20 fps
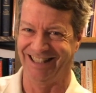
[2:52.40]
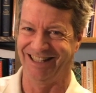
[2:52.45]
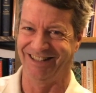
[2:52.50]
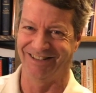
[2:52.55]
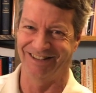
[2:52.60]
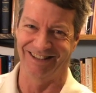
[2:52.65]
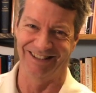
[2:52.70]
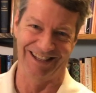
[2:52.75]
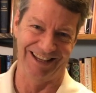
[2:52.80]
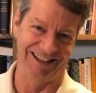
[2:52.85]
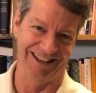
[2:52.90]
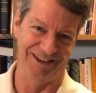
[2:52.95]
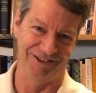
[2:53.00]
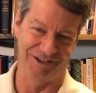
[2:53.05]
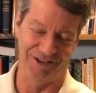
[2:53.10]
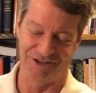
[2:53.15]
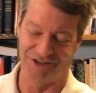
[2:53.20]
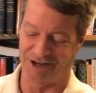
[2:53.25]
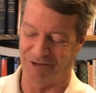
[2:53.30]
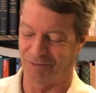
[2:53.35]
it's in
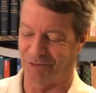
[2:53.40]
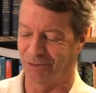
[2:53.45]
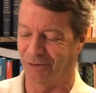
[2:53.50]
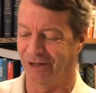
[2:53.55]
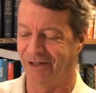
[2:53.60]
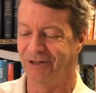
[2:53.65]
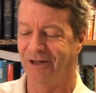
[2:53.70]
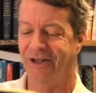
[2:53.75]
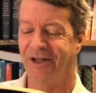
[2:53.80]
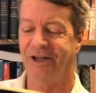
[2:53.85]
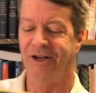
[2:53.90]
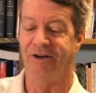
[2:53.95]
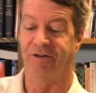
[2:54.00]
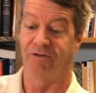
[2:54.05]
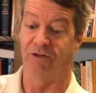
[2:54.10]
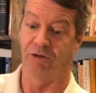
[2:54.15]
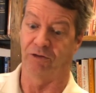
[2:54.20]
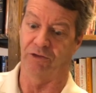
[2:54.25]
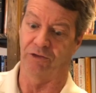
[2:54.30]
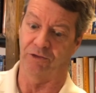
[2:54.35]
Galatians chapter 1,
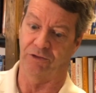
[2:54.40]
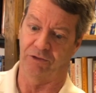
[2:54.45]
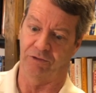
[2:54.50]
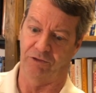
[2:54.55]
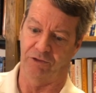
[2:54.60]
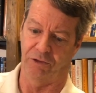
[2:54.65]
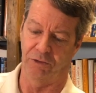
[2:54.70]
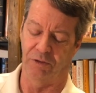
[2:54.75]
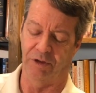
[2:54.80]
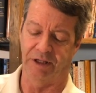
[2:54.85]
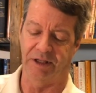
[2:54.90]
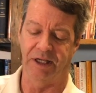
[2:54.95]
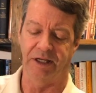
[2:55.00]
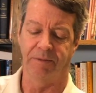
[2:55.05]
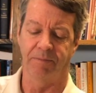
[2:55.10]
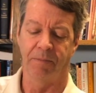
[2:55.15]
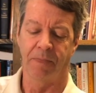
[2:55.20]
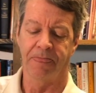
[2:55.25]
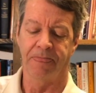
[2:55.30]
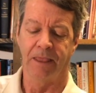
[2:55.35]
verse 2, I
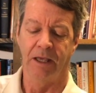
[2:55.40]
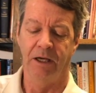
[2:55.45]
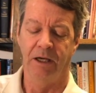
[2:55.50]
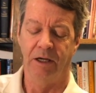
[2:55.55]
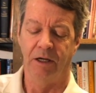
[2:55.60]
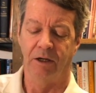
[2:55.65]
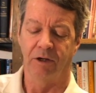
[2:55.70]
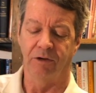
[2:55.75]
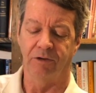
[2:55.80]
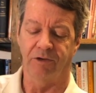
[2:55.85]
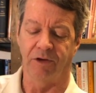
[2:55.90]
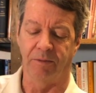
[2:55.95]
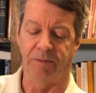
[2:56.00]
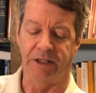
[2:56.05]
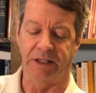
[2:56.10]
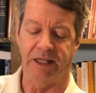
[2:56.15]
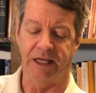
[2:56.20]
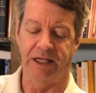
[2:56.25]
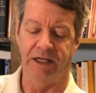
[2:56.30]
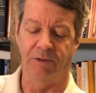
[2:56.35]
think, or something
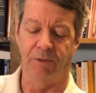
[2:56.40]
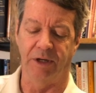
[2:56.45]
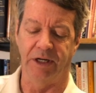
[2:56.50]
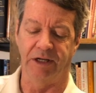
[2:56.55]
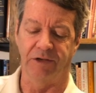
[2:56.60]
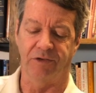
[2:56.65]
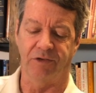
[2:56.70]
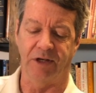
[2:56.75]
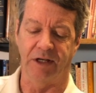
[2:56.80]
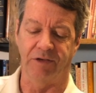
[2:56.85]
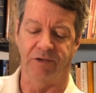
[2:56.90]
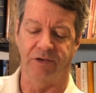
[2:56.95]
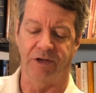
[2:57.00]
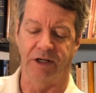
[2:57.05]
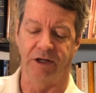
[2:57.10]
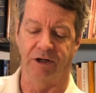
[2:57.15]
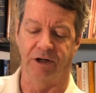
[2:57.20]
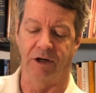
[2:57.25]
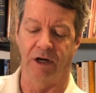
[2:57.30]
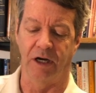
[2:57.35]
like that. Anyway, it says
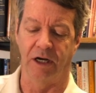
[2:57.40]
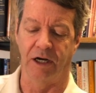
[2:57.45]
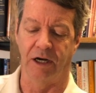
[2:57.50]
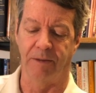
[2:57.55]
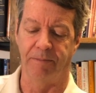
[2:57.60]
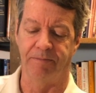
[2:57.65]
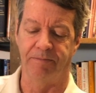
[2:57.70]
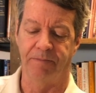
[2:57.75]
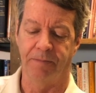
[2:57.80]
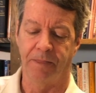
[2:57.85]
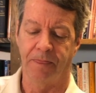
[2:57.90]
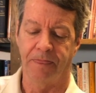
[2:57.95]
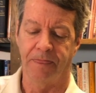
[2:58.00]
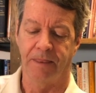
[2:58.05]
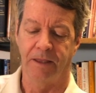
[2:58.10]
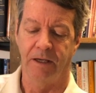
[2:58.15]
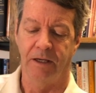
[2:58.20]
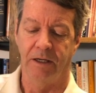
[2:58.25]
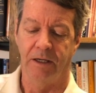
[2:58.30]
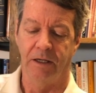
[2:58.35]
here, um,
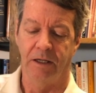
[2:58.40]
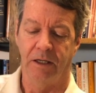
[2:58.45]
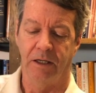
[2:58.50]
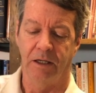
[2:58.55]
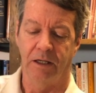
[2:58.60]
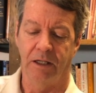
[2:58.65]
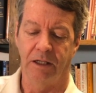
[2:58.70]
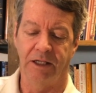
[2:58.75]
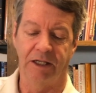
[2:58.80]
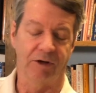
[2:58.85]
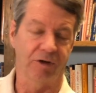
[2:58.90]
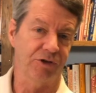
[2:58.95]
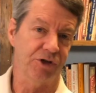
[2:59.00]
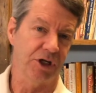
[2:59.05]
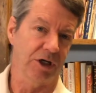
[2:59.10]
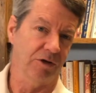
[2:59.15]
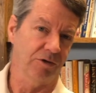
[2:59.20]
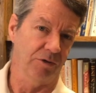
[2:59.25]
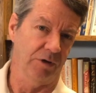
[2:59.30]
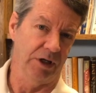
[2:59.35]
little
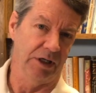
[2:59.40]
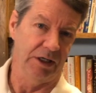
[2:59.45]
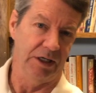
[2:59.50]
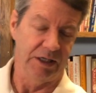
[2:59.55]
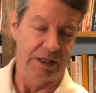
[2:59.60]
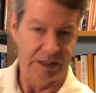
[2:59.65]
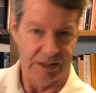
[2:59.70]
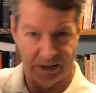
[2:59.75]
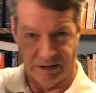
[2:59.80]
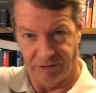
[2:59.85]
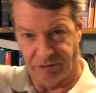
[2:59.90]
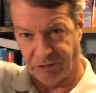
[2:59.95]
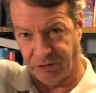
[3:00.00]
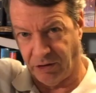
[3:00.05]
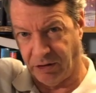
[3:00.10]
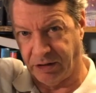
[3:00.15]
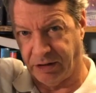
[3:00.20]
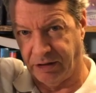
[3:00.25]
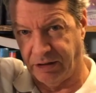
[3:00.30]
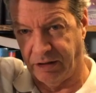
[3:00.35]
children, he's
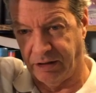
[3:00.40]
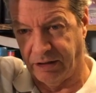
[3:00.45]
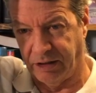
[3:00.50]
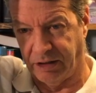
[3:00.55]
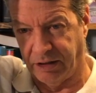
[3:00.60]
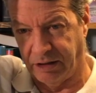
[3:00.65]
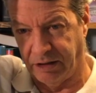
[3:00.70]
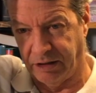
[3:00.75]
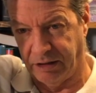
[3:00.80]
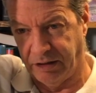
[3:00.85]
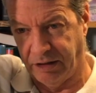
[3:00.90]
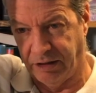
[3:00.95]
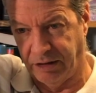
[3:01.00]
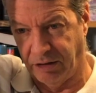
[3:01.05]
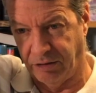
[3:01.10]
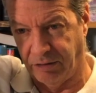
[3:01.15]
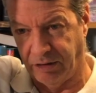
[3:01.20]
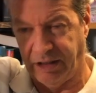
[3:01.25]
talking to the, you know,